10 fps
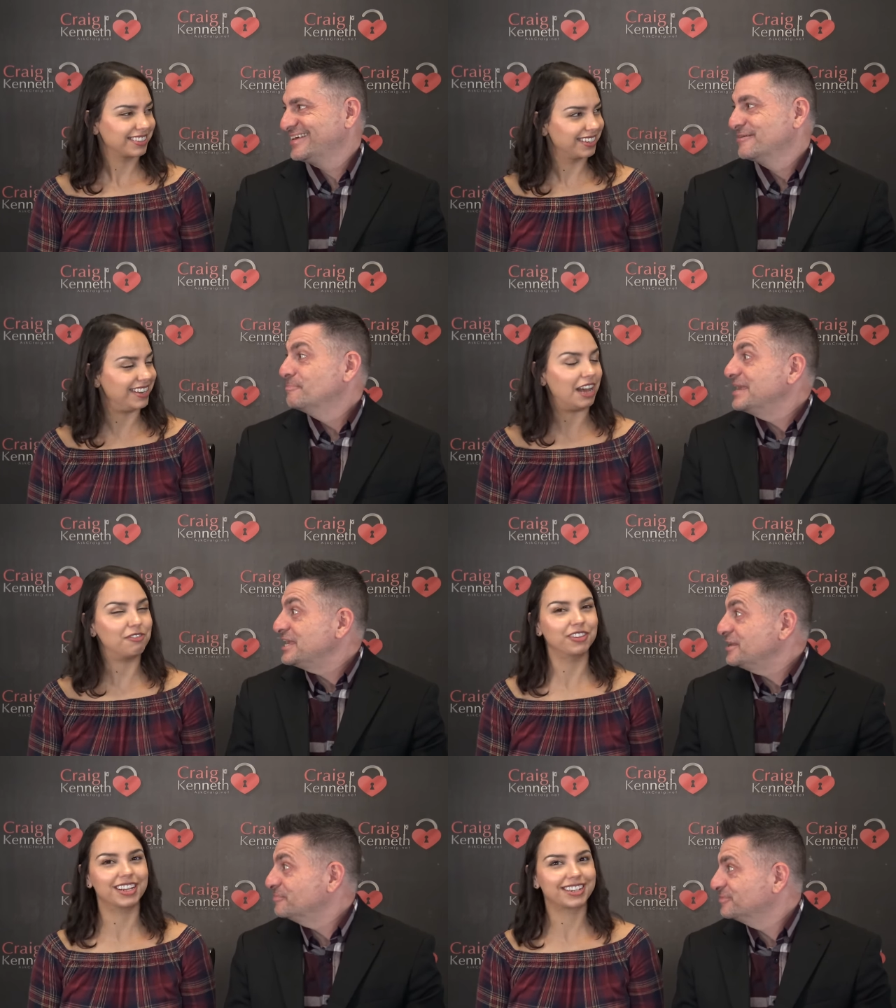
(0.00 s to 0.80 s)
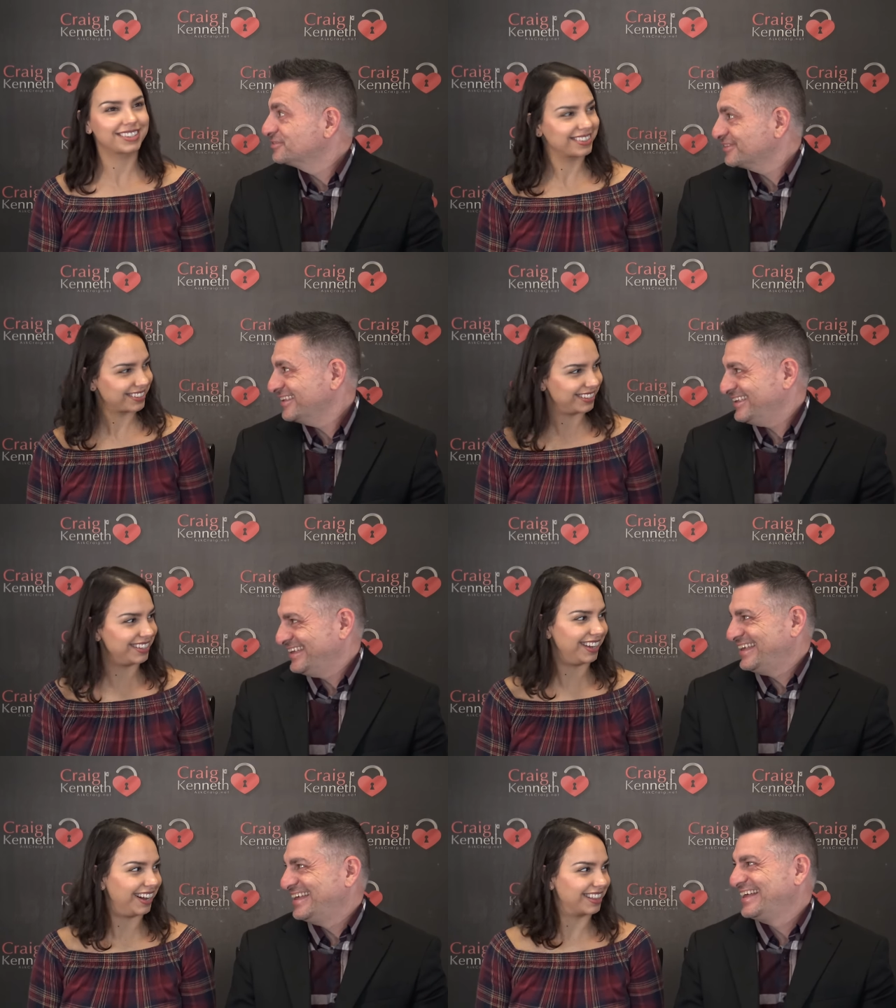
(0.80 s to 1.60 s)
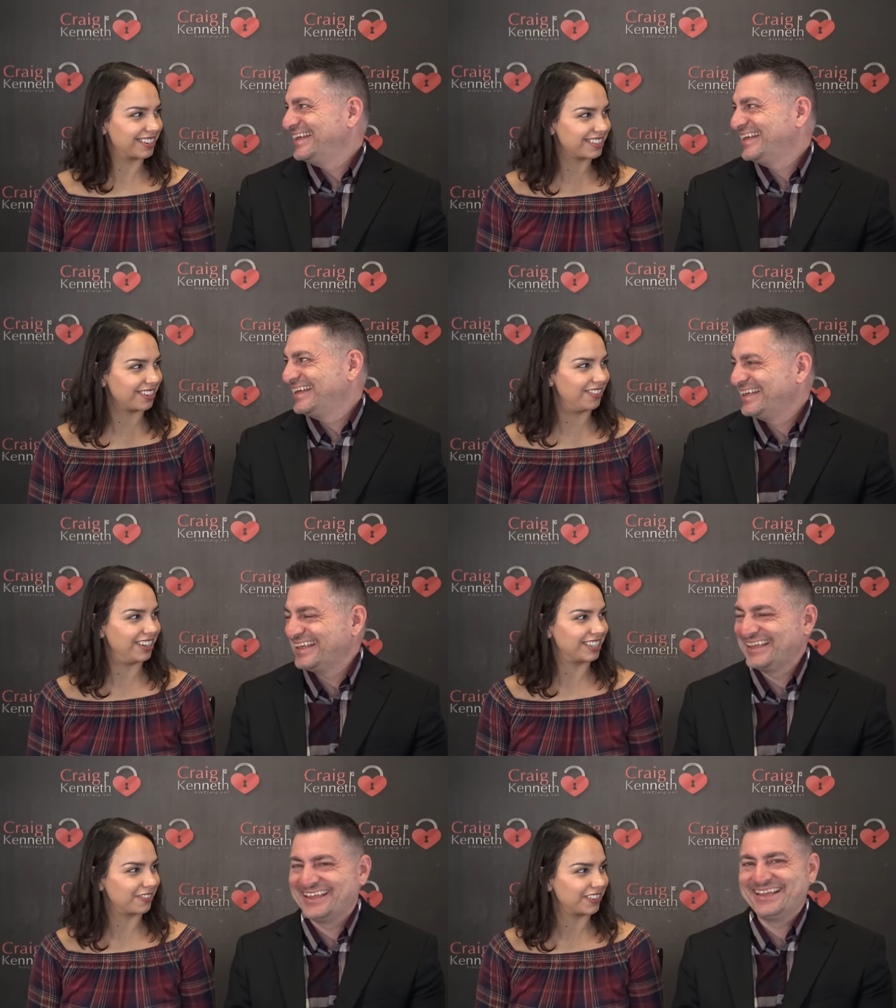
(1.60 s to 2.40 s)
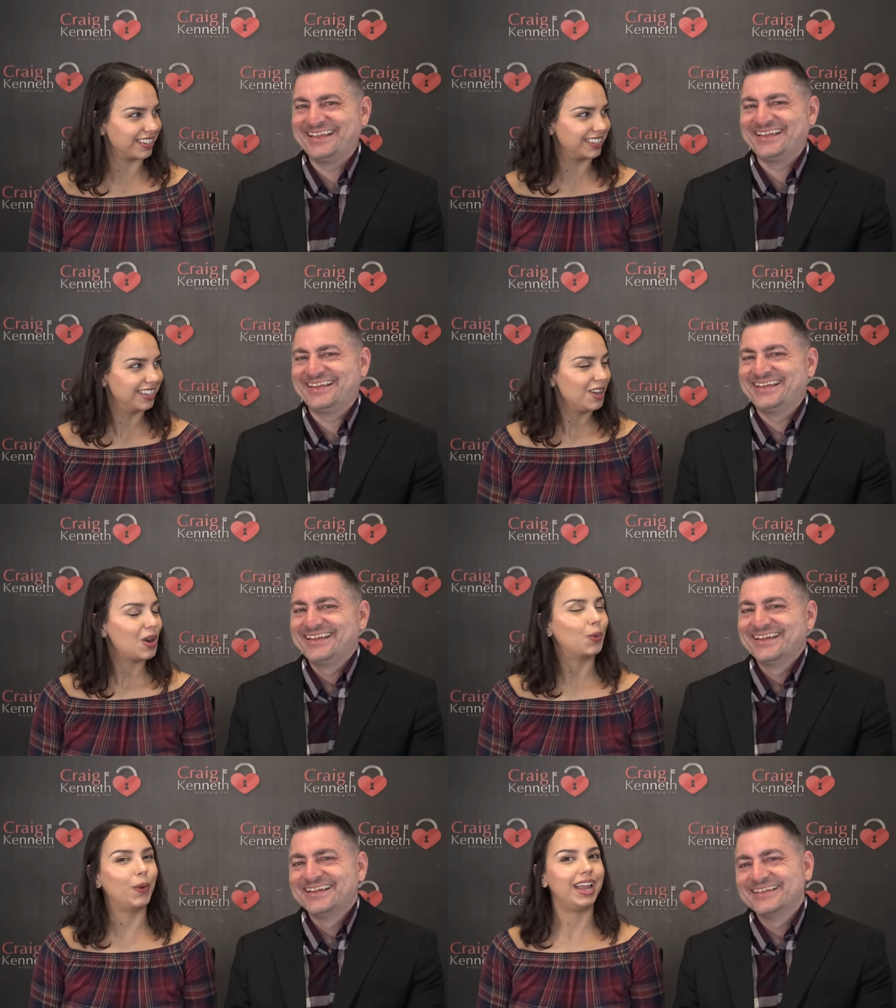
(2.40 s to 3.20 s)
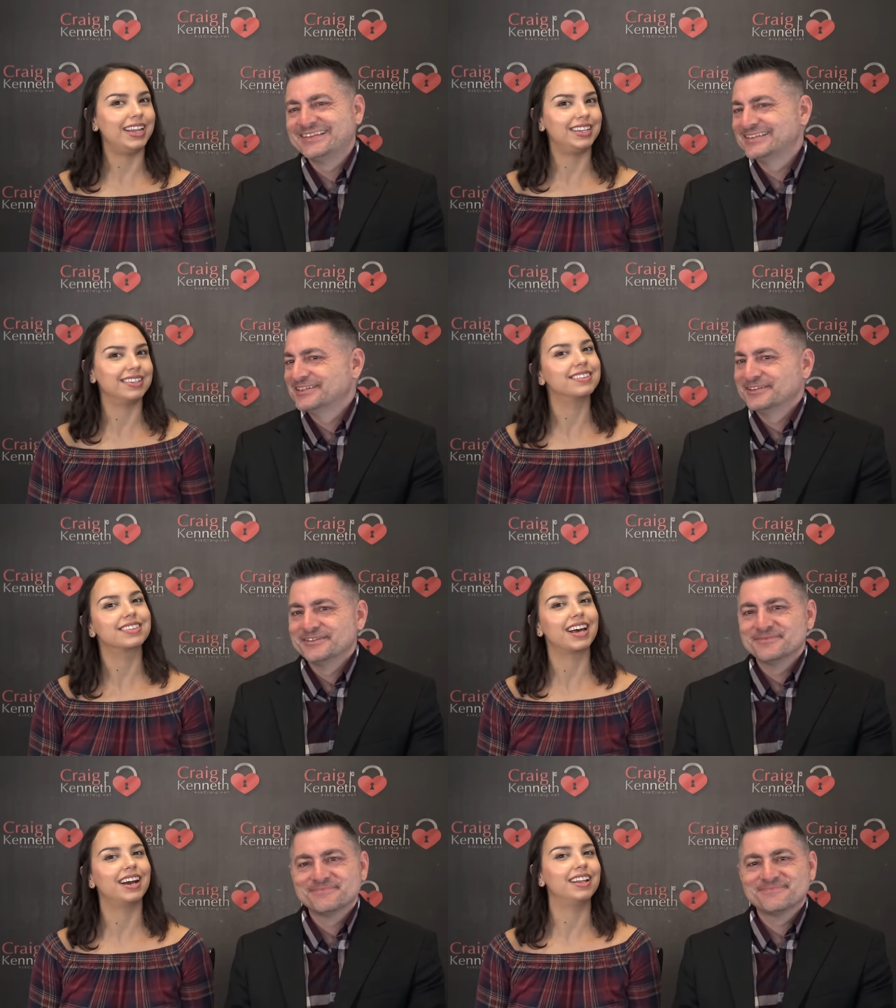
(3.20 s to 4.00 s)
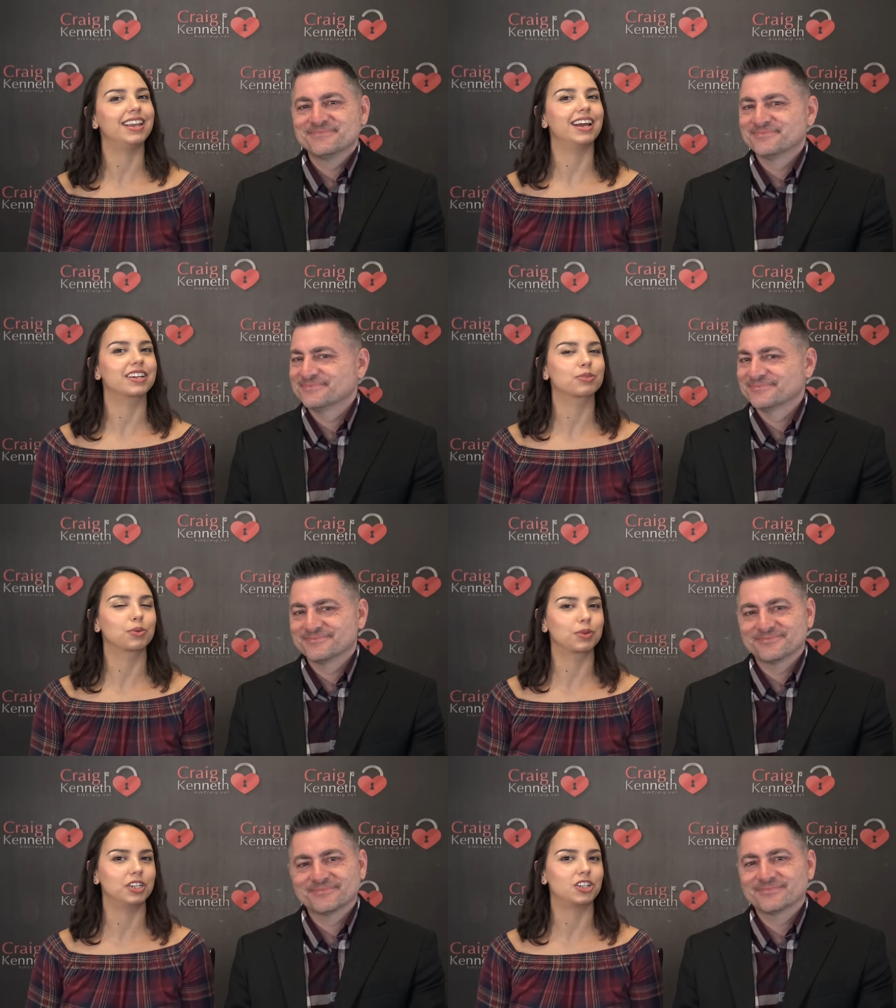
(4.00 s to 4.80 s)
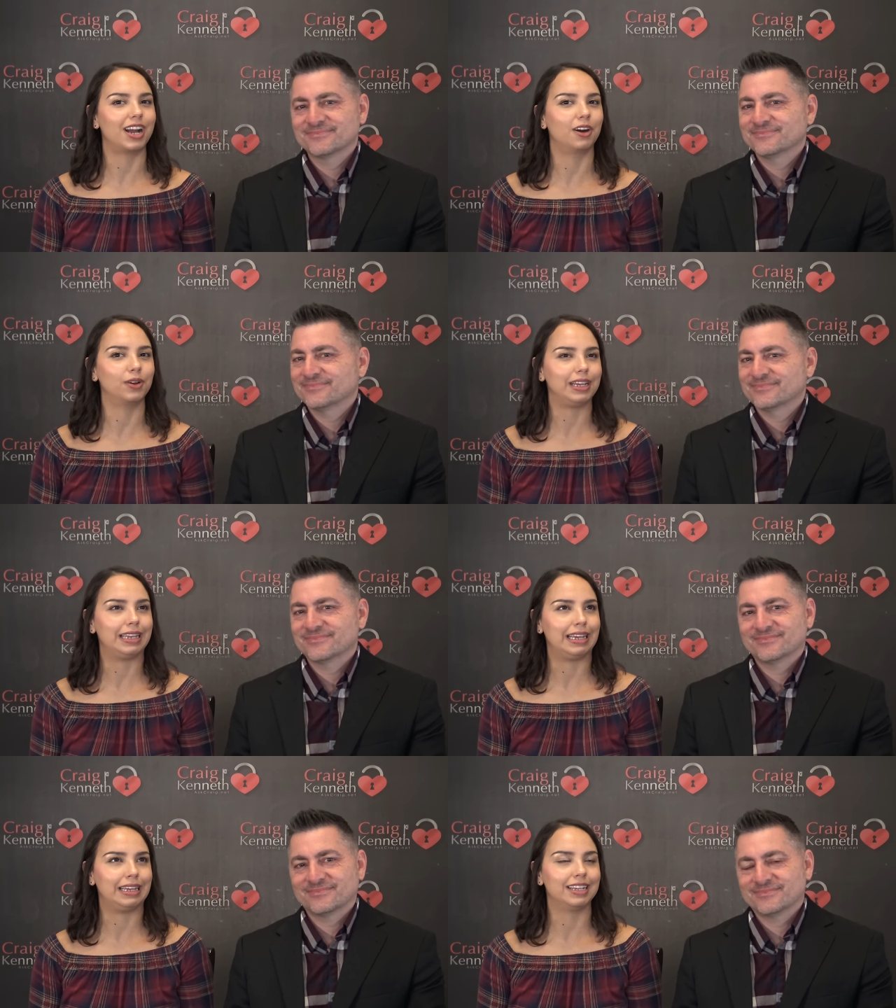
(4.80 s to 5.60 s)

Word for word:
Speaker 1: Netflix. Yeah, there's so many different ways that an ex will reach out in a...